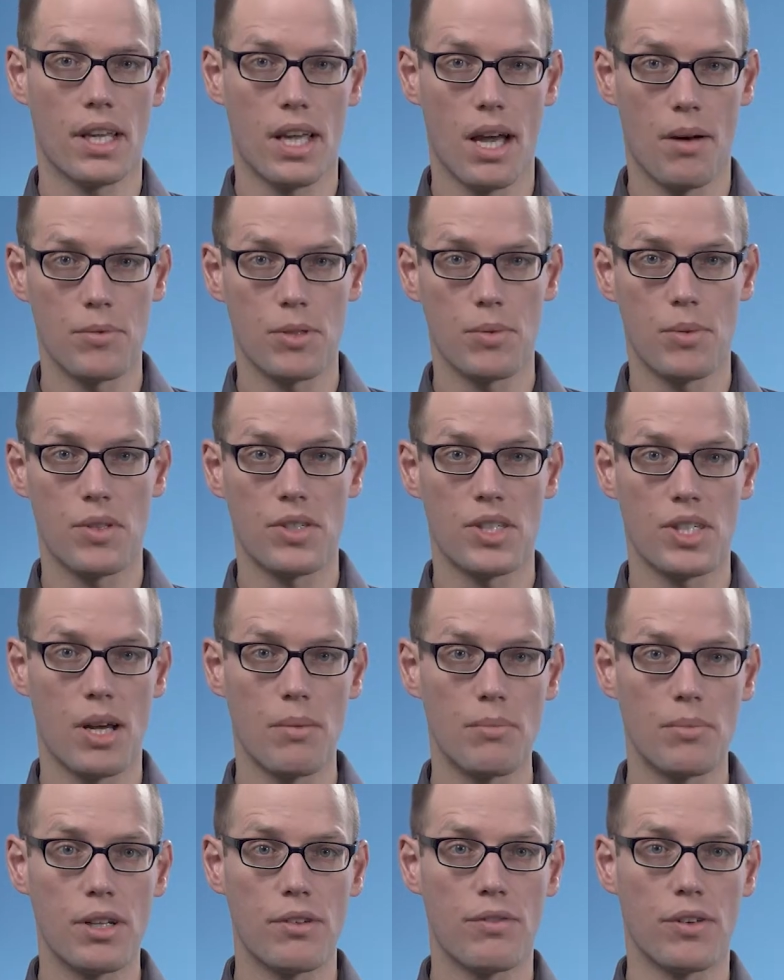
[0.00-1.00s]
comes with
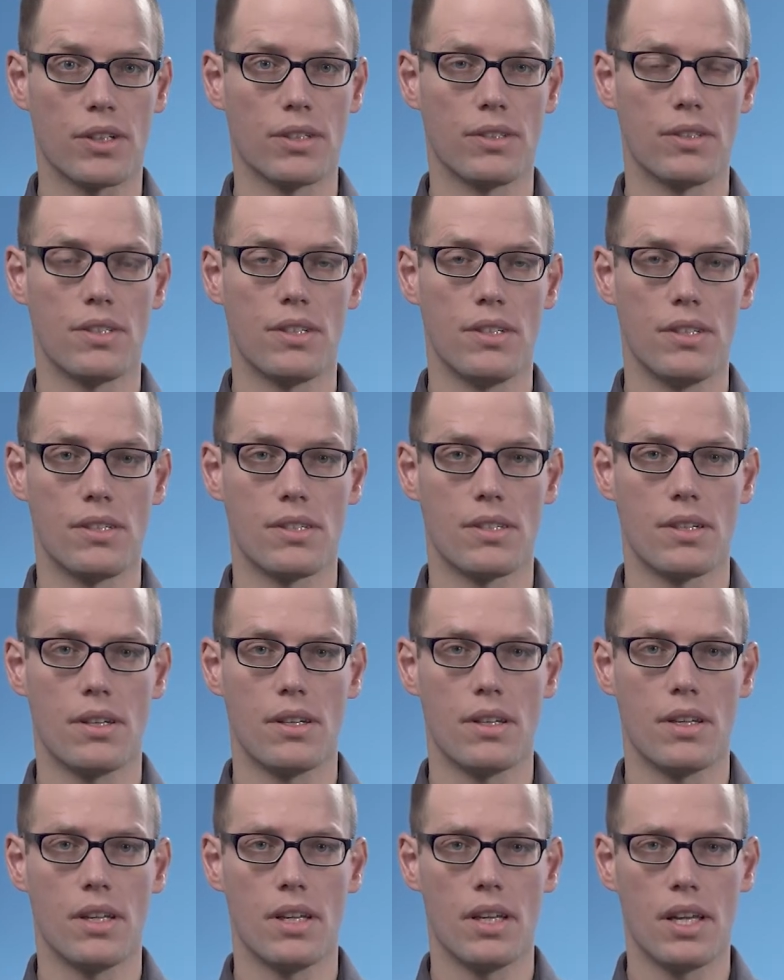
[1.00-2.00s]
some difficulties.
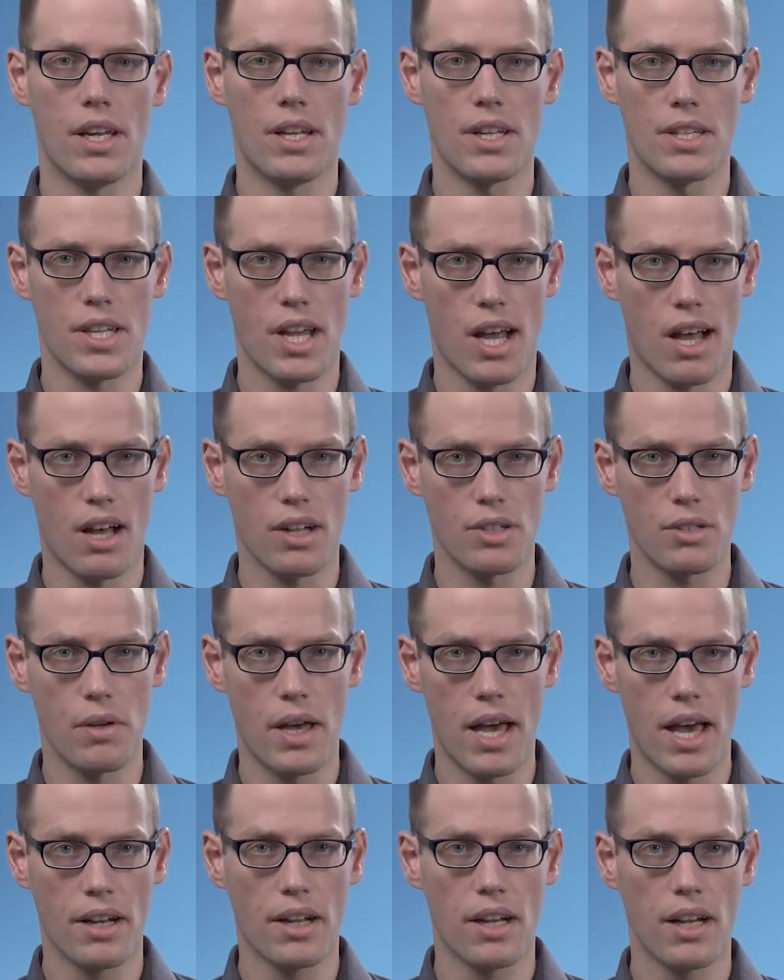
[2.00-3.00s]
It is hard to
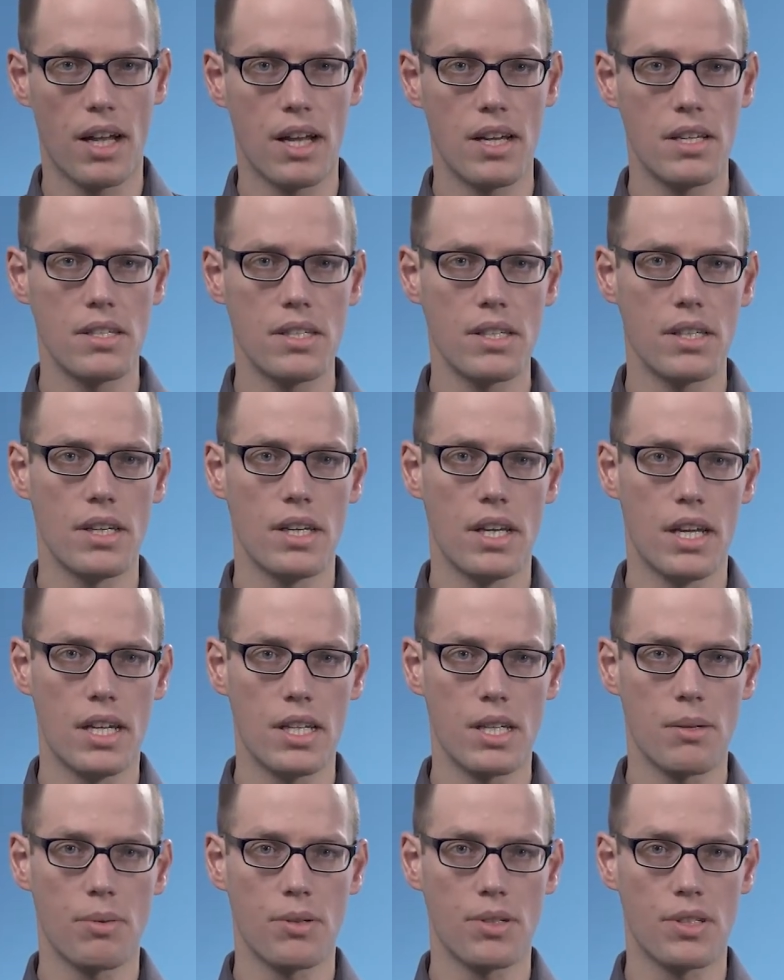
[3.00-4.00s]
analyze,
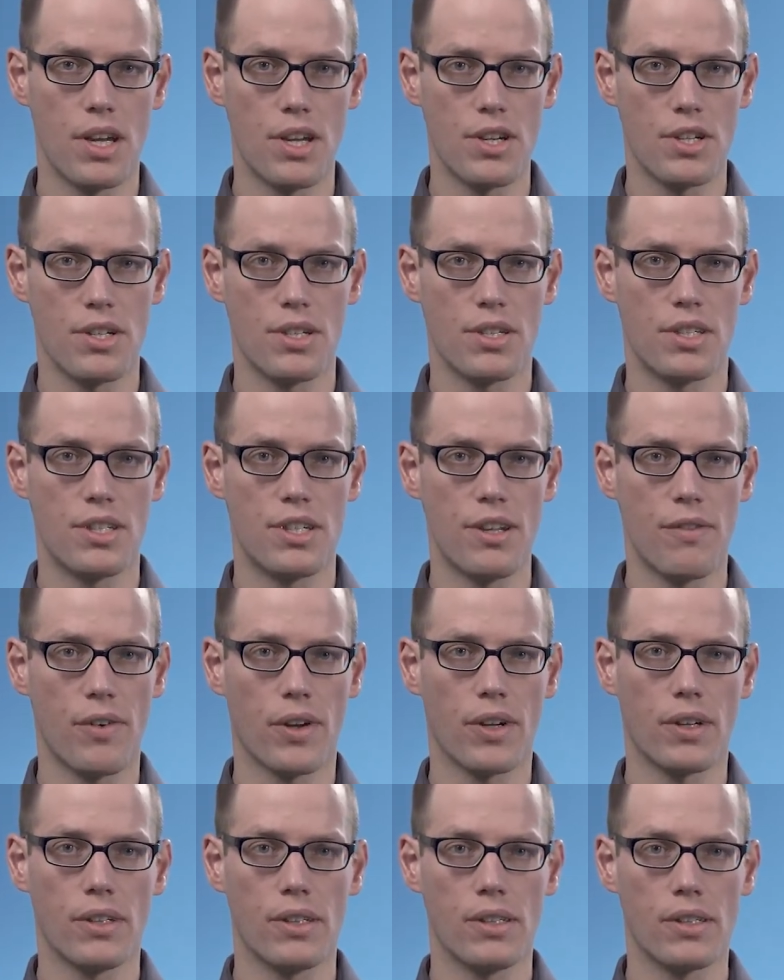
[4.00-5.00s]
interpretation is
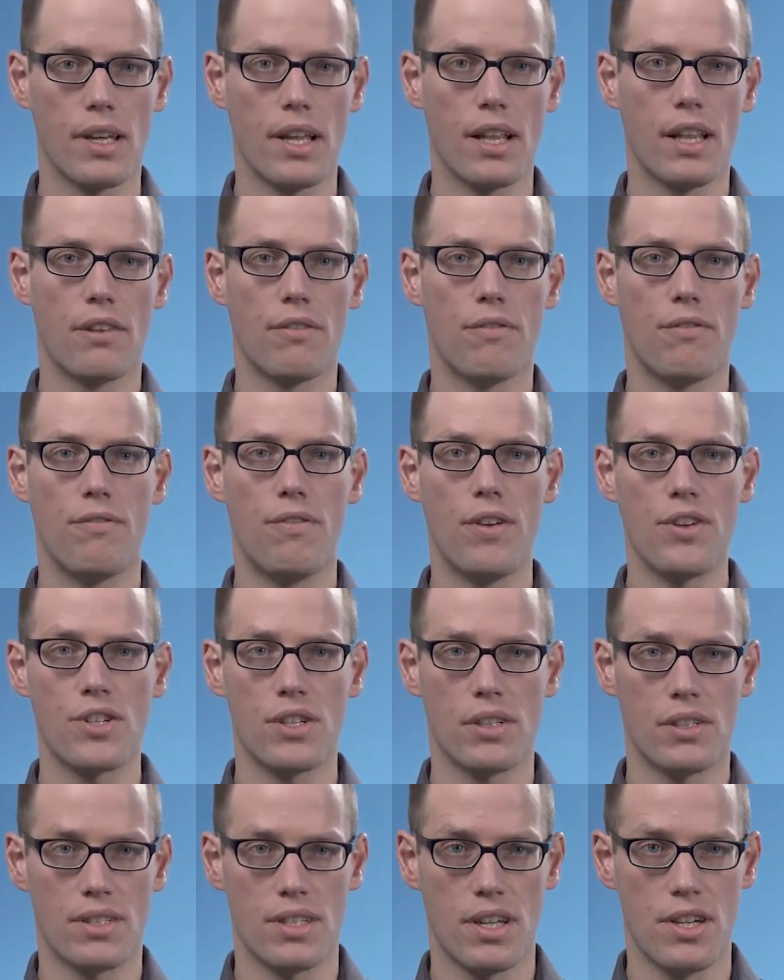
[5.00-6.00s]
difficult,
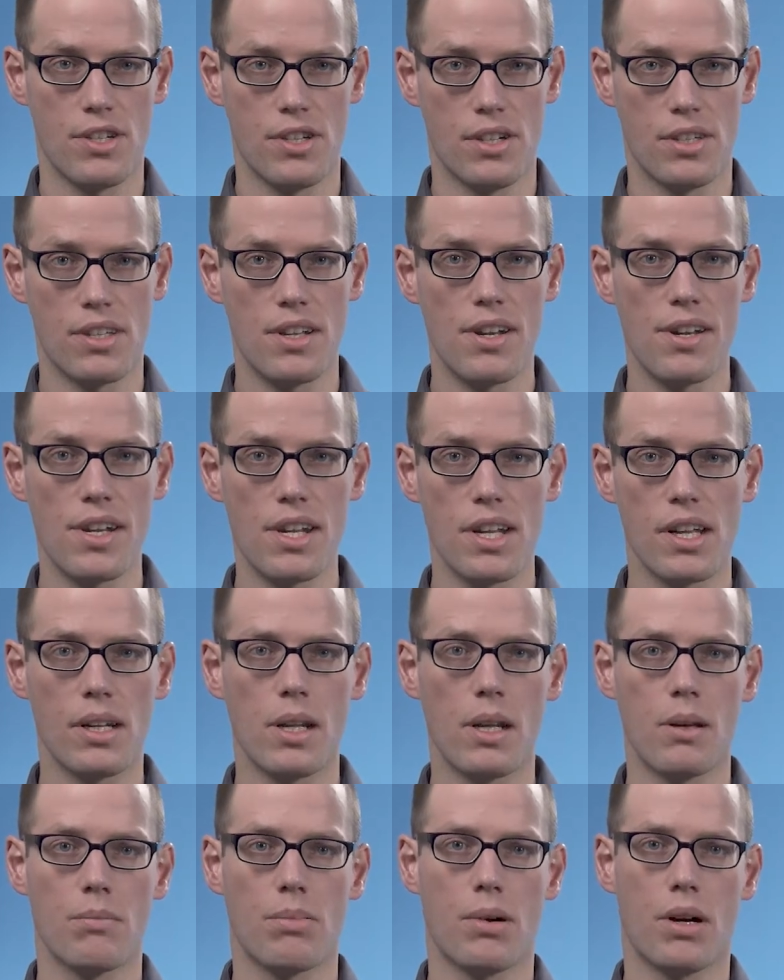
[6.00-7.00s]
visualization is nearly
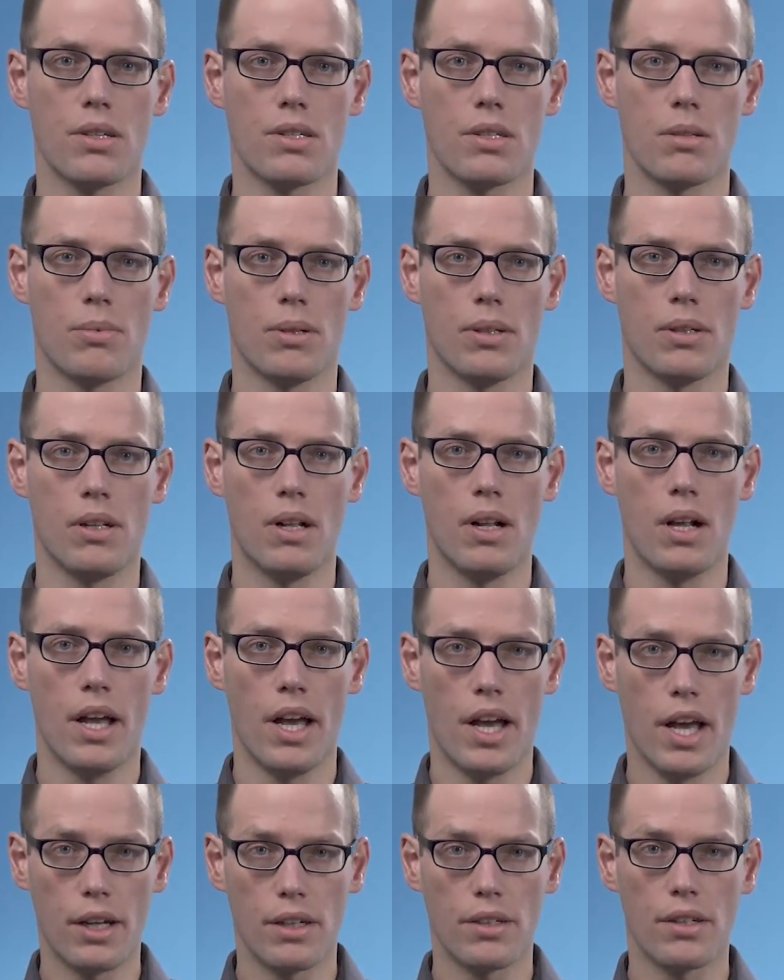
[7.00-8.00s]
impossible,
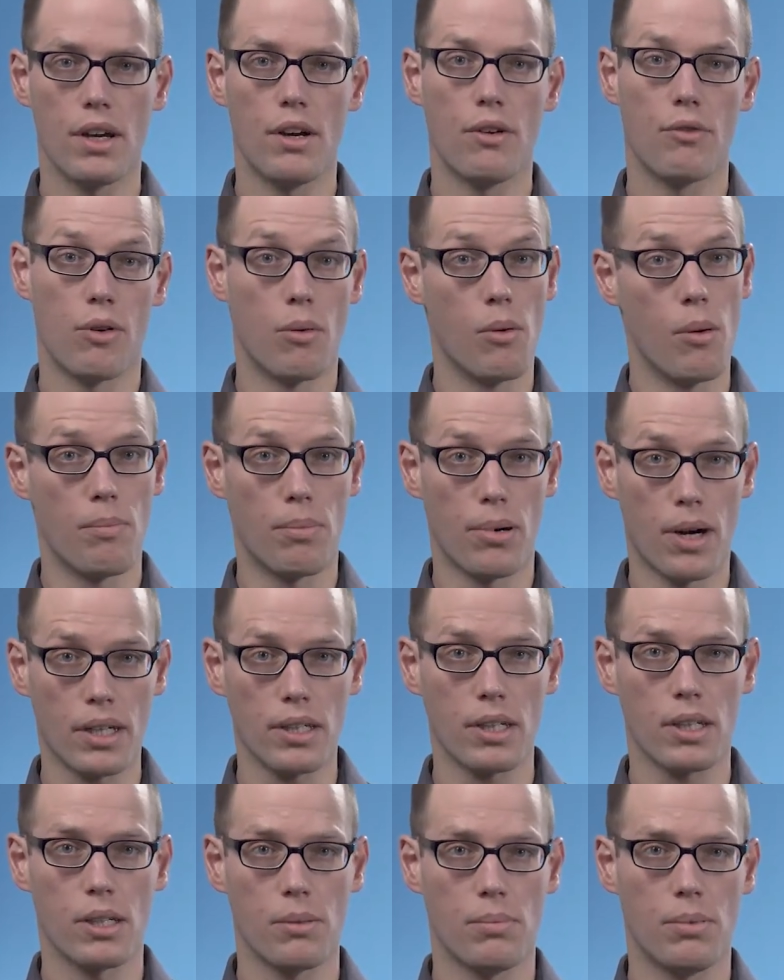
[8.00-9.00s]
and from a
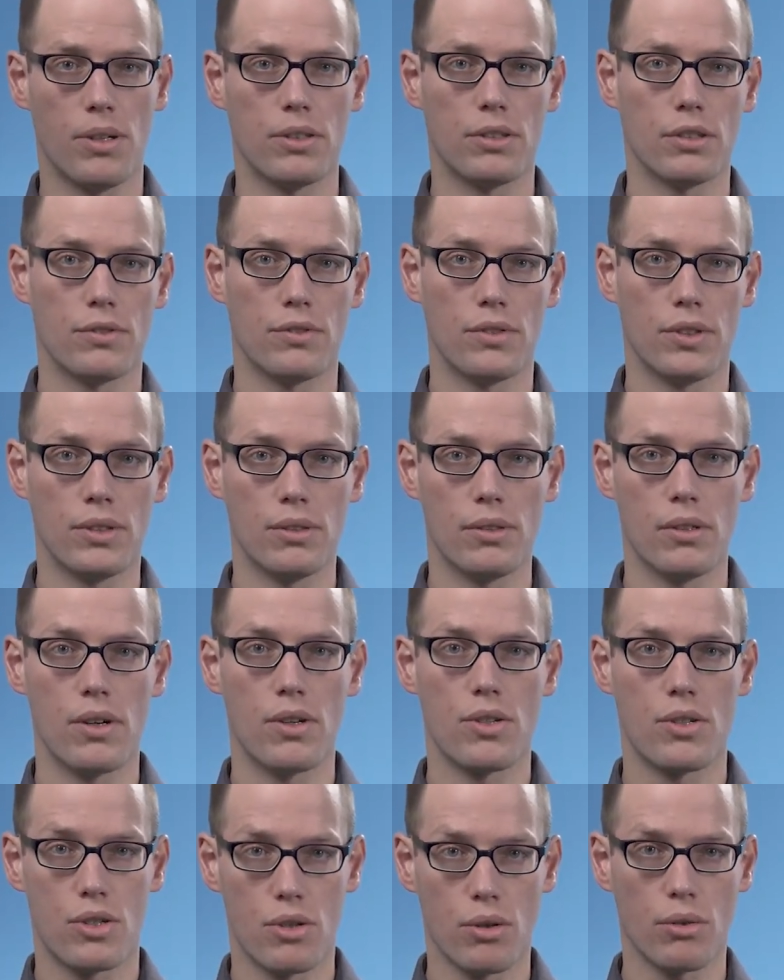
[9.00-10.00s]
practical point of view,
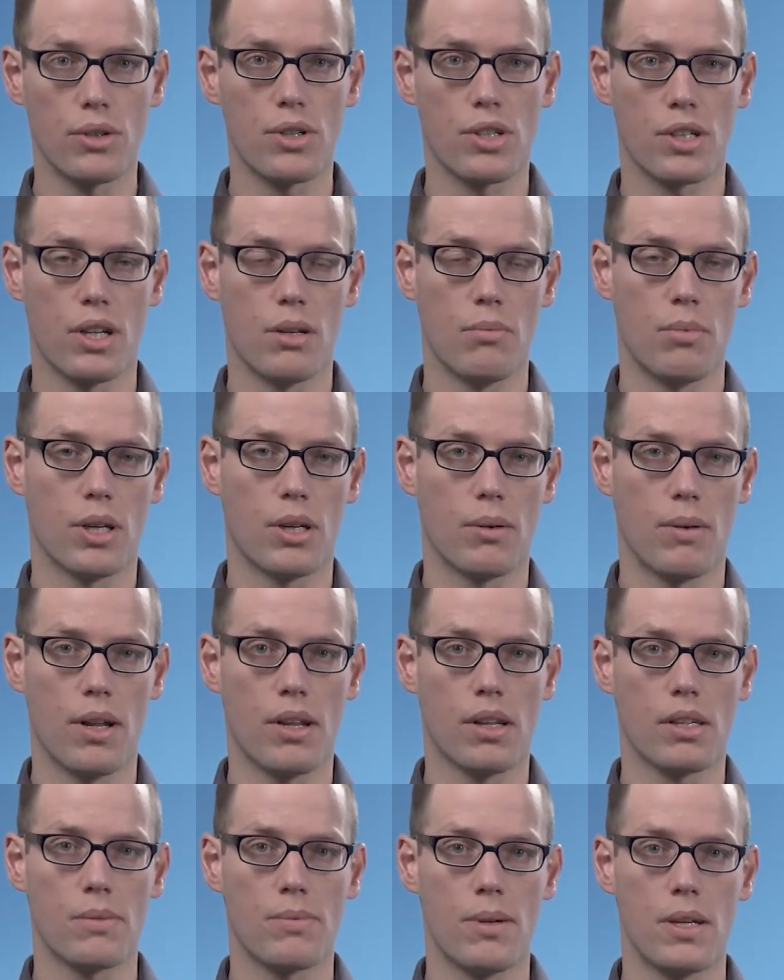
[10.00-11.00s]
storage can be quite
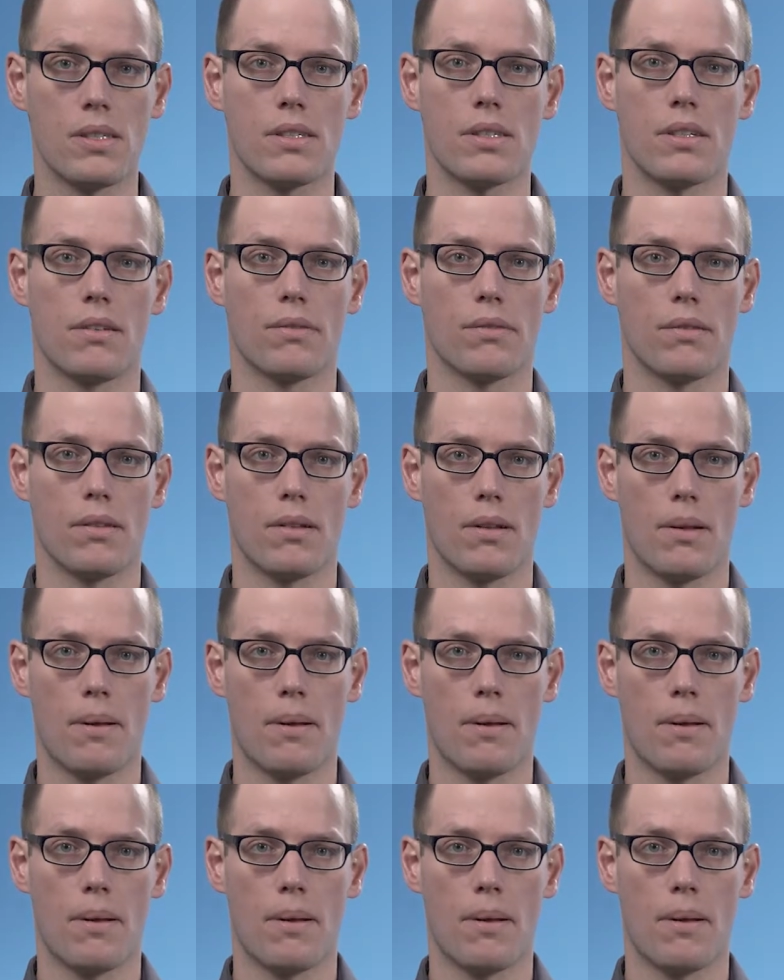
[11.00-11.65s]
expensive.